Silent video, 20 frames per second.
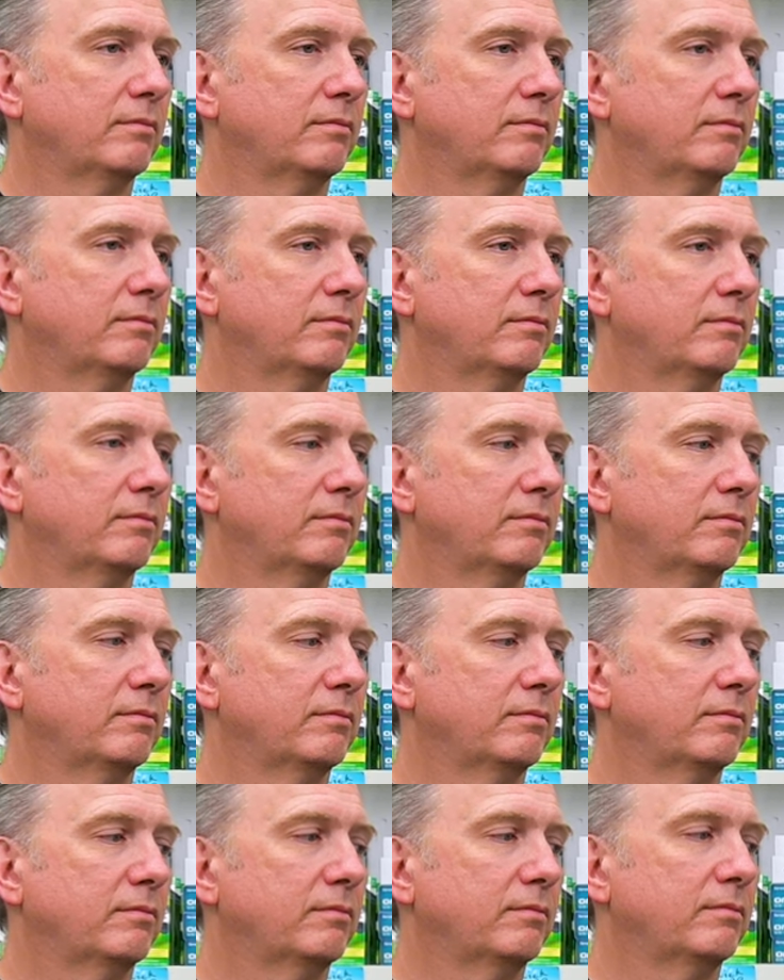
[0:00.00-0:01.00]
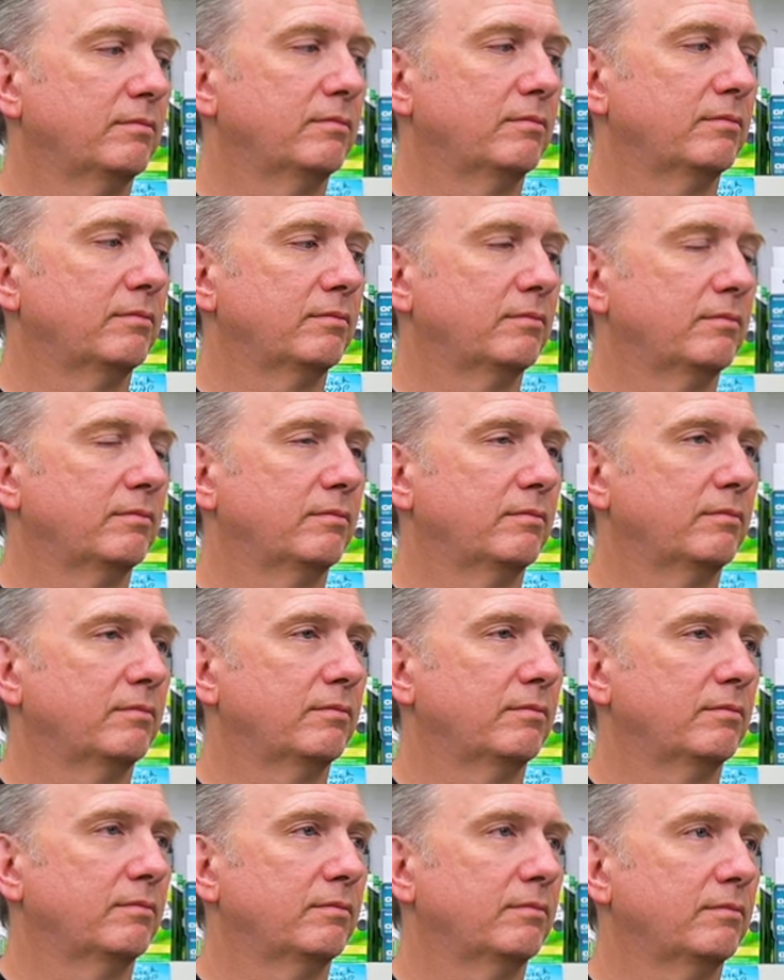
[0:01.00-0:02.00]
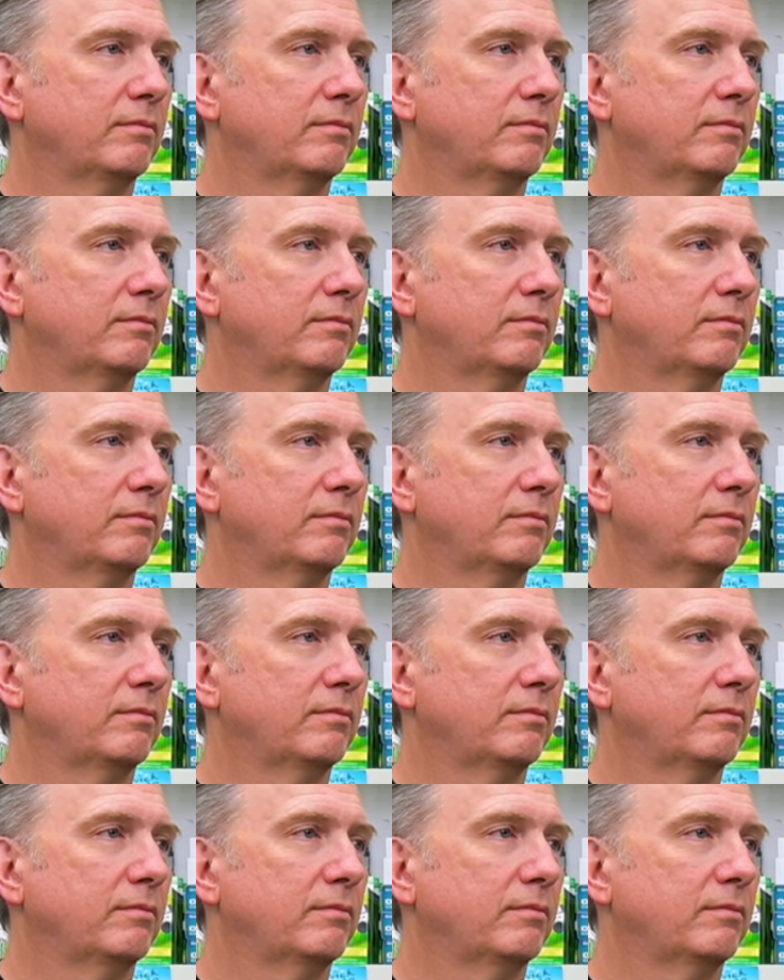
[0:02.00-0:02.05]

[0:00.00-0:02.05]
(not speaking)